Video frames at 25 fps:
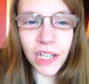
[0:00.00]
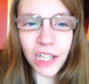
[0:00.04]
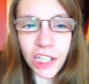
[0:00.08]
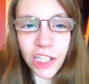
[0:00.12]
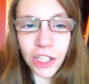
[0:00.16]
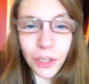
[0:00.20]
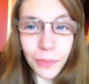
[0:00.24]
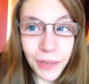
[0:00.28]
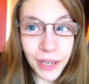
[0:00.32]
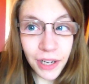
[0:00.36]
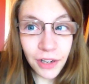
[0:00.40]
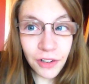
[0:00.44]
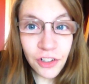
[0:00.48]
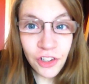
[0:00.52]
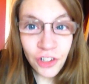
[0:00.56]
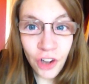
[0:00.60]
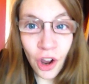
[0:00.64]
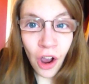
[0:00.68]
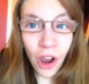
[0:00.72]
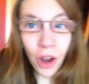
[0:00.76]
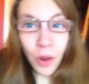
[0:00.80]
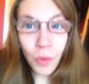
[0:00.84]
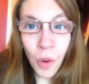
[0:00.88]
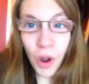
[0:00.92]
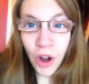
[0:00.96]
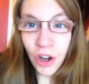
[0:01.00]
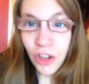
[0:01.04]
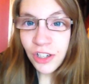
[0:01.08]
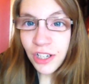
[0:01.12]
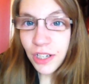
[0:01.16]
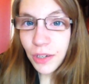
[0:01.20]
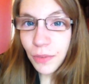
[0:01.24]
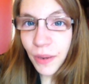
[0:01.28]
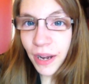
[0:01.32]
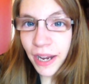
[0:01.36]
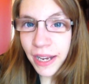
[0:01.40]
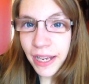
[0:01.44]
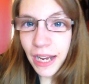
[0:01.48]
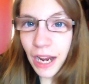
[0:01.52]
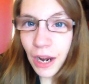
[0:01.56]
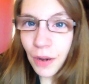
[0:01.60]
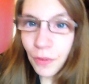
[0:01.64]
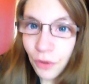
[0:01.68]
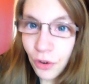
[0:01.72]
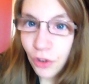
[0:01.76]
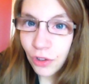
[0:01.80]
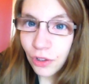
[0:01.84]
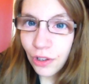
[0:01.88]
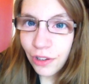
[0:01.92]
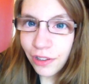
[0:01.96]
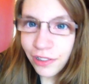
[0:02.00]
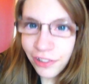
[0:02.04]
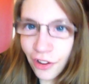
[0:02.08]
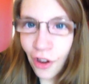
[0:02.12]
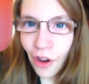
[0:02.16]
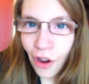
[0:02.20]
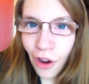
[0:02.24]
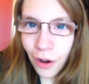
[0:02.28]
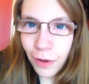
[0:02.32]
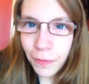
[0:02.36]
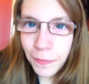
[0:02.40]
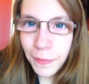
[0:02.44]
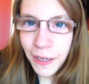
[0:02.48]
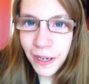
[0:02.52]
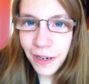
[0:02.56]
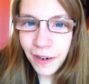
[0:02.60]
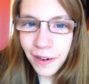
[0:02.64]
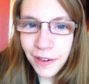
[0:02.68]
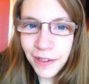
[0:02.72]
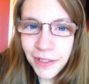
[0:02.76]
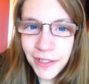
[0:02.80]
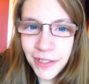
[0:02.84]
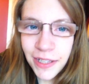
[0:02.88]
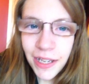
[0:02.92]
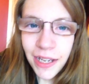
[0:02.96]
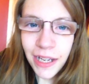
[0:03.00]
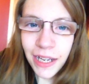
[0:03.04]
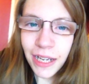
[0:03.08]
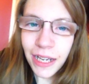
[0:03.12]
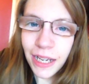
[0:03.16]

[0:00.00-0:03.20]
So I'm here dog watching right now, her little dog, because